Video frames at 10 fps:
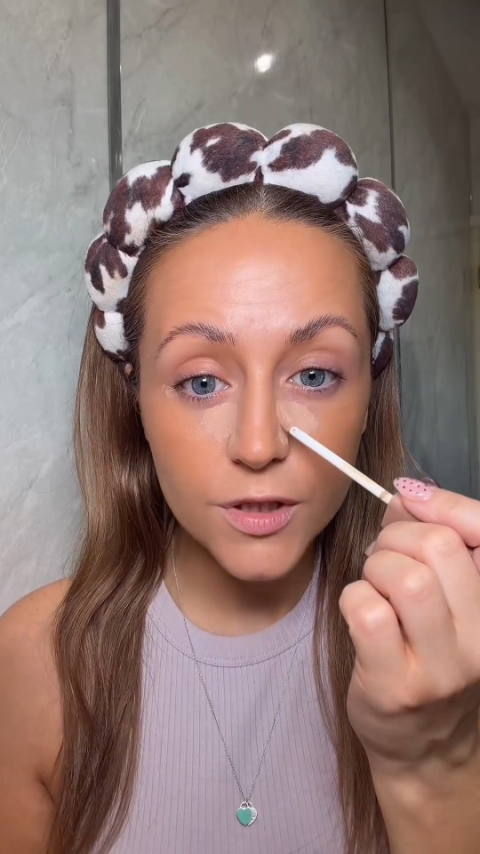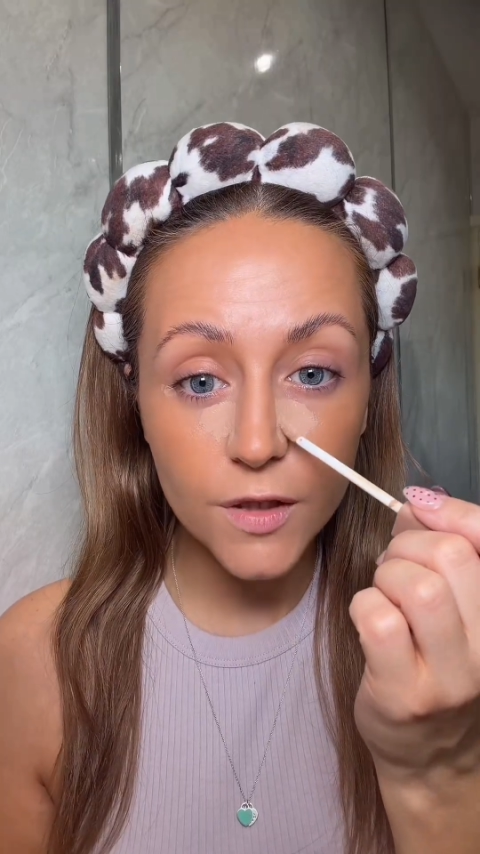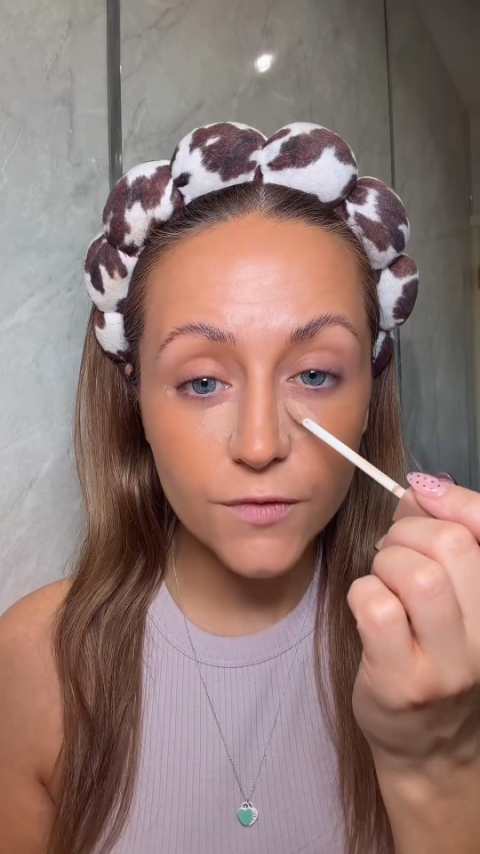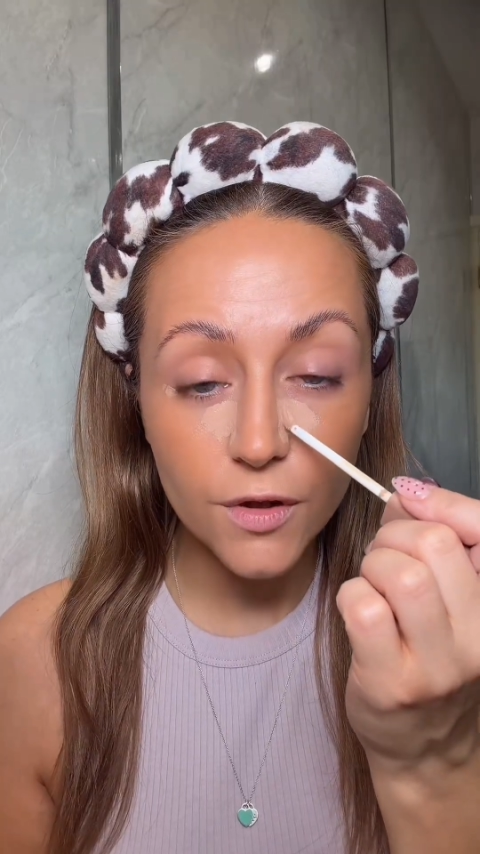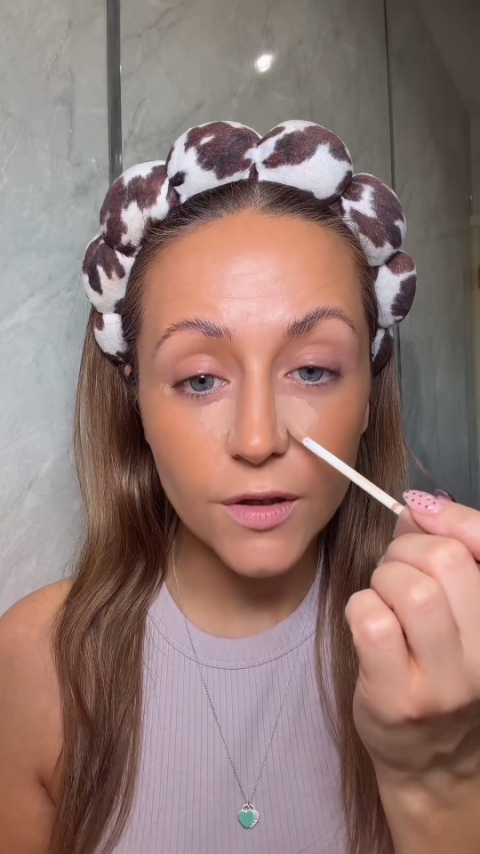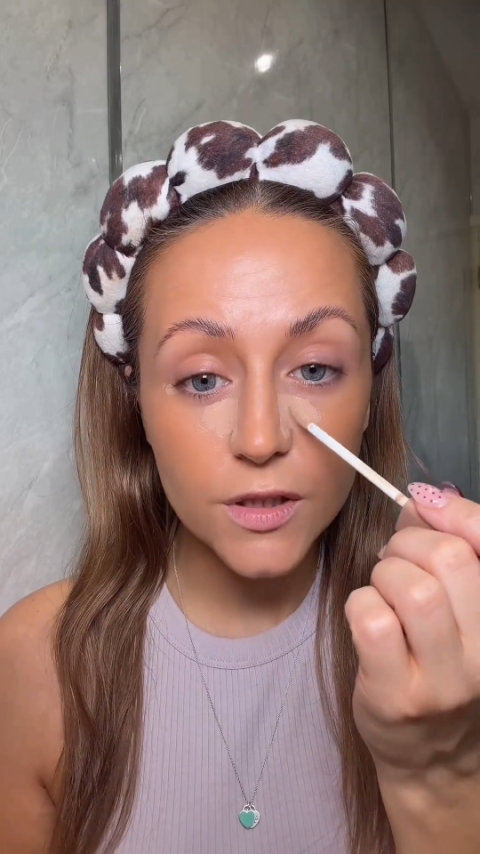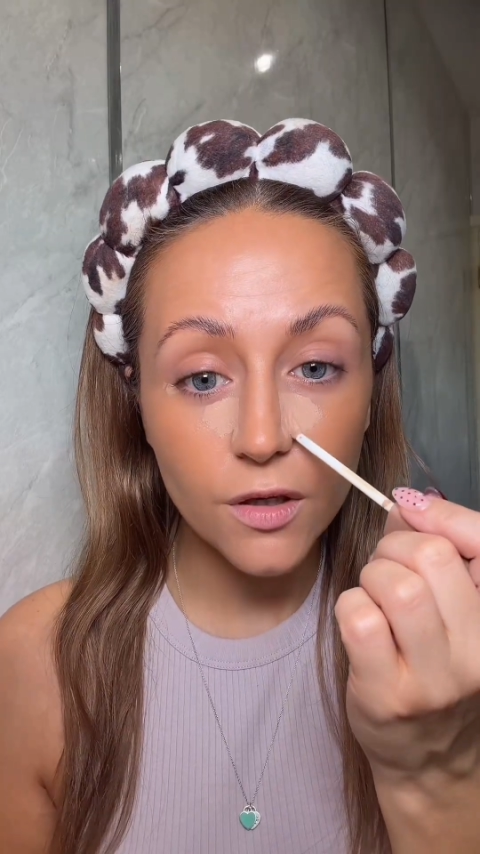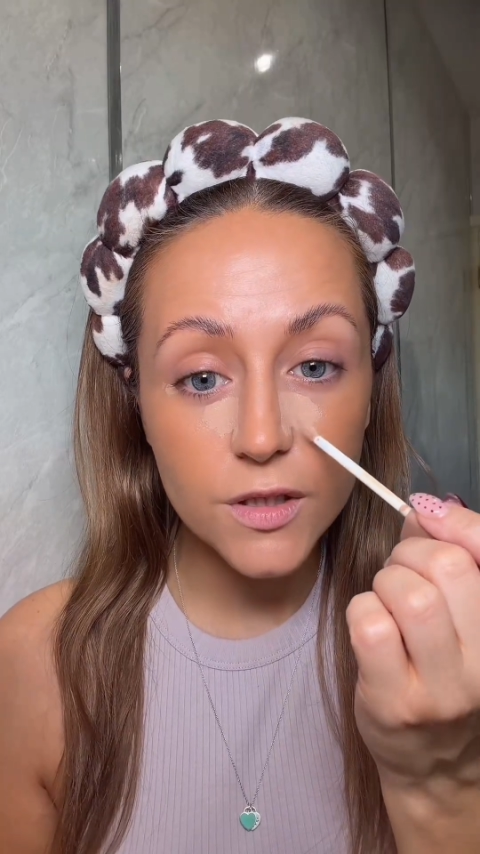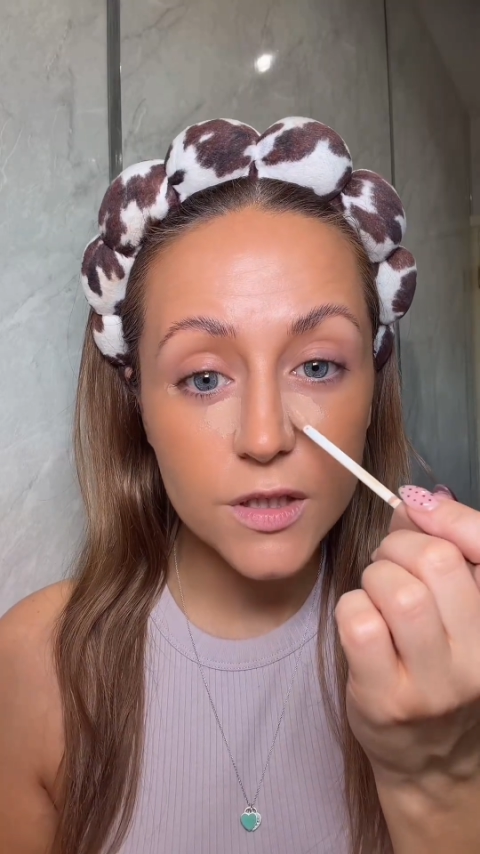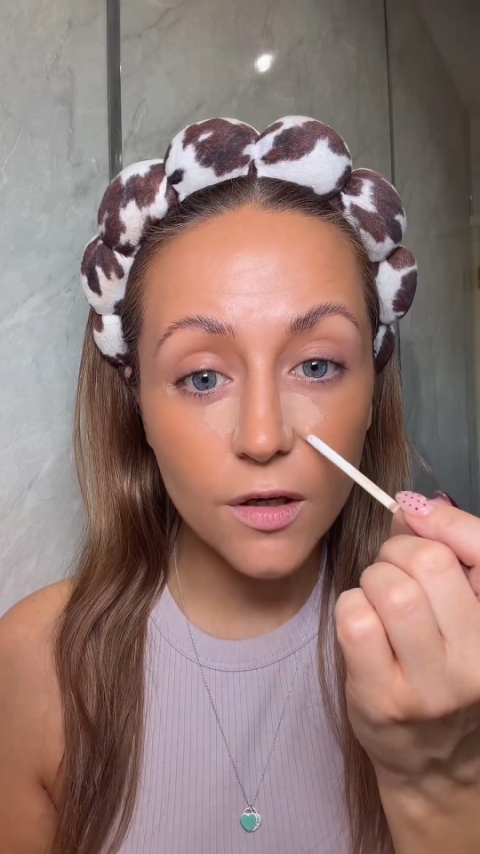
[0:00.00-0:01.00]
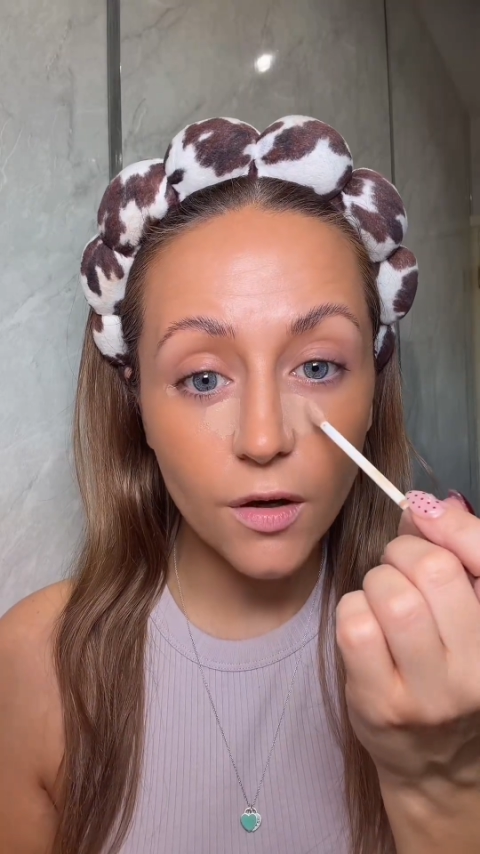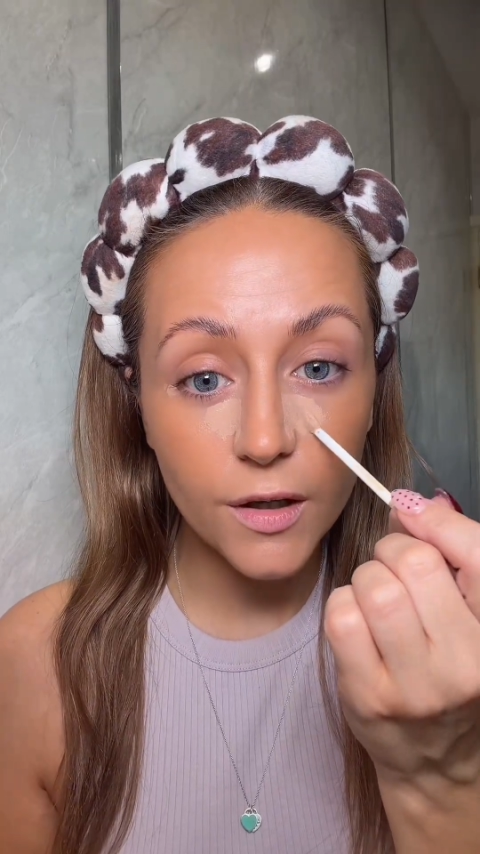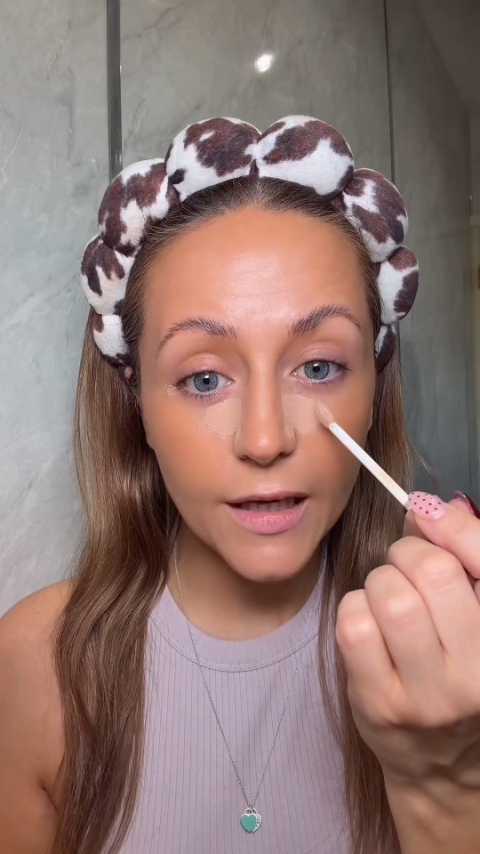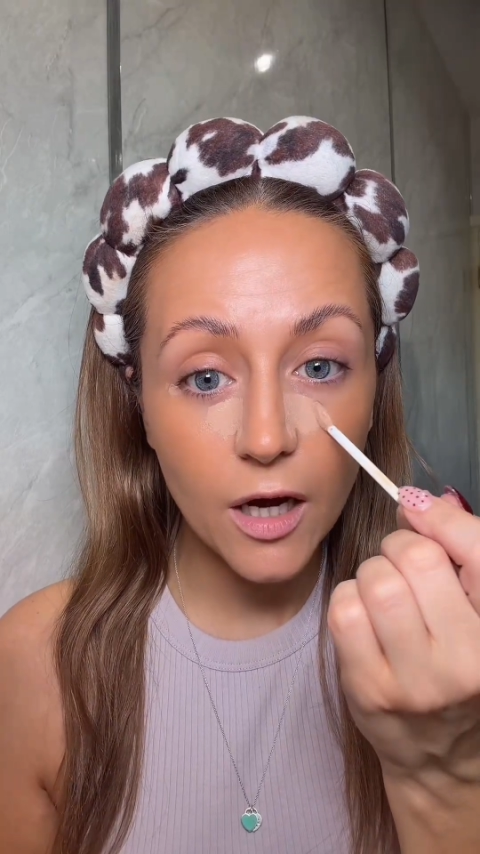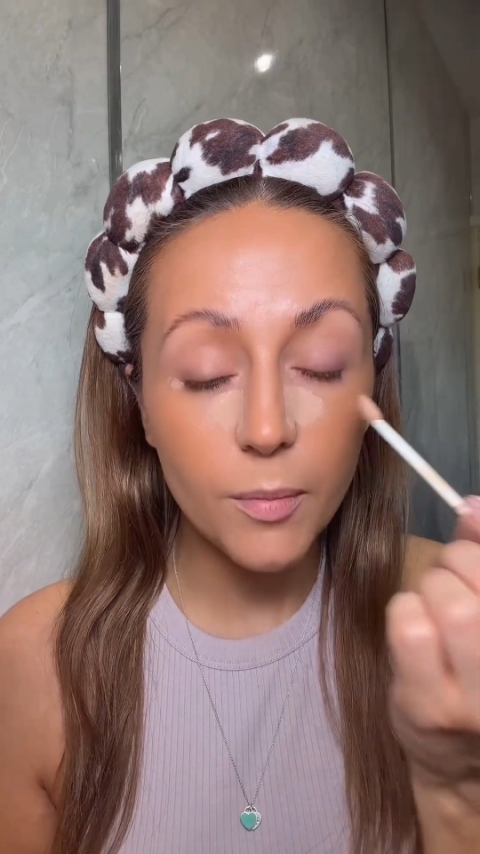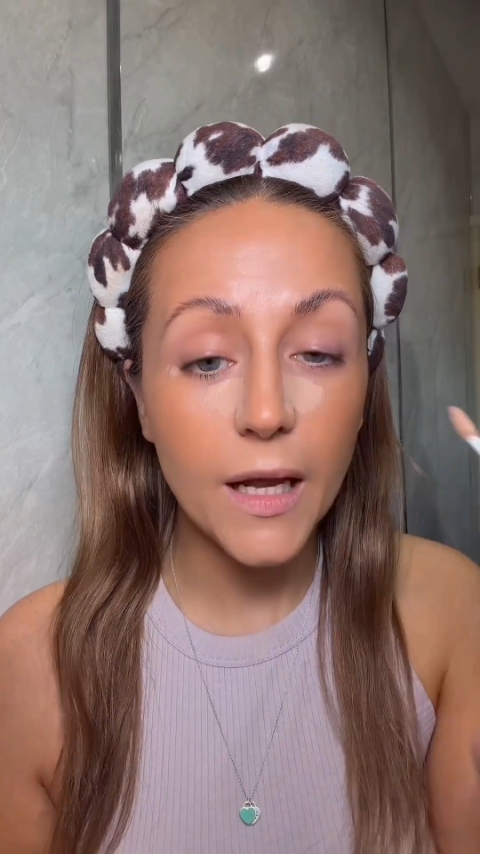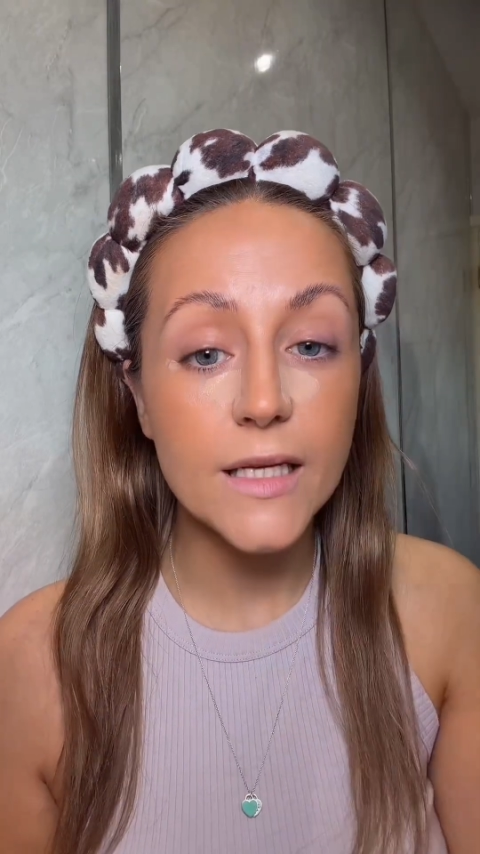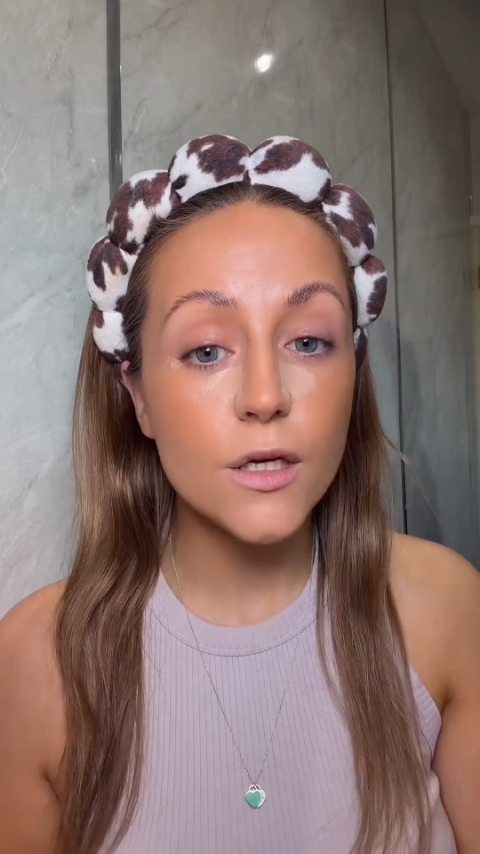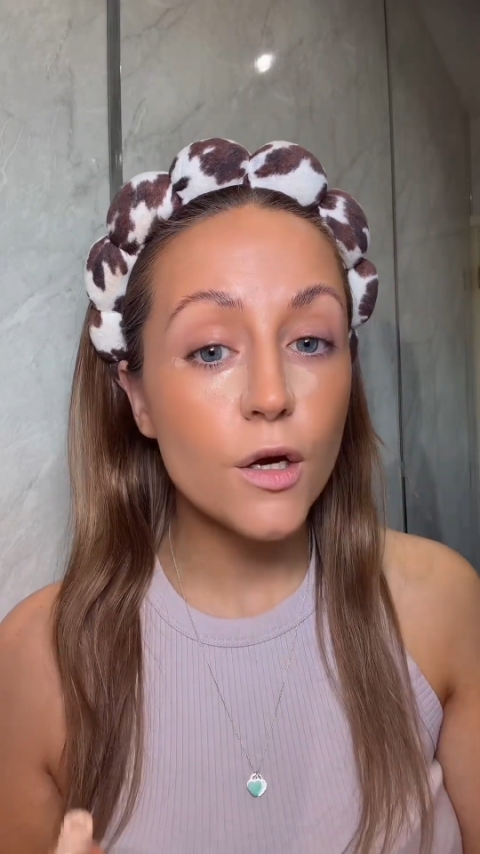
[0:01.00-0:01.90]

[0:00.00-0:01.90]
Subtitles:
that you've done that's gone slightly out of place,